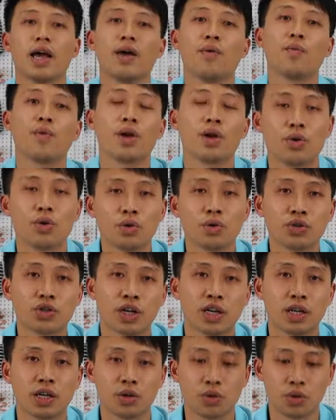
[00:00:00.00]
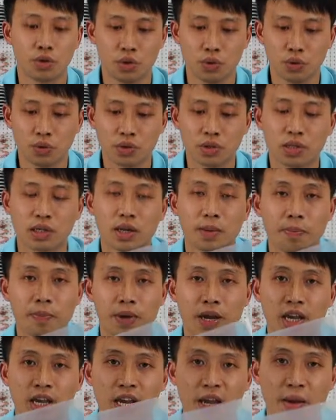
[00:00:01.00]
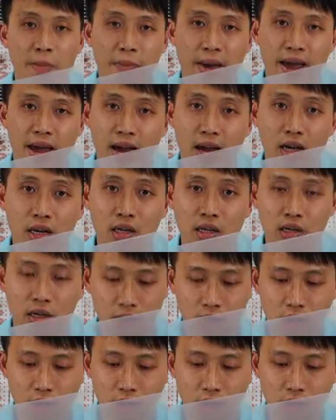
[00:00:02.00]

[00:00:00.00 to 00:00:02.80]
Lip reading: we usually use the PE bag,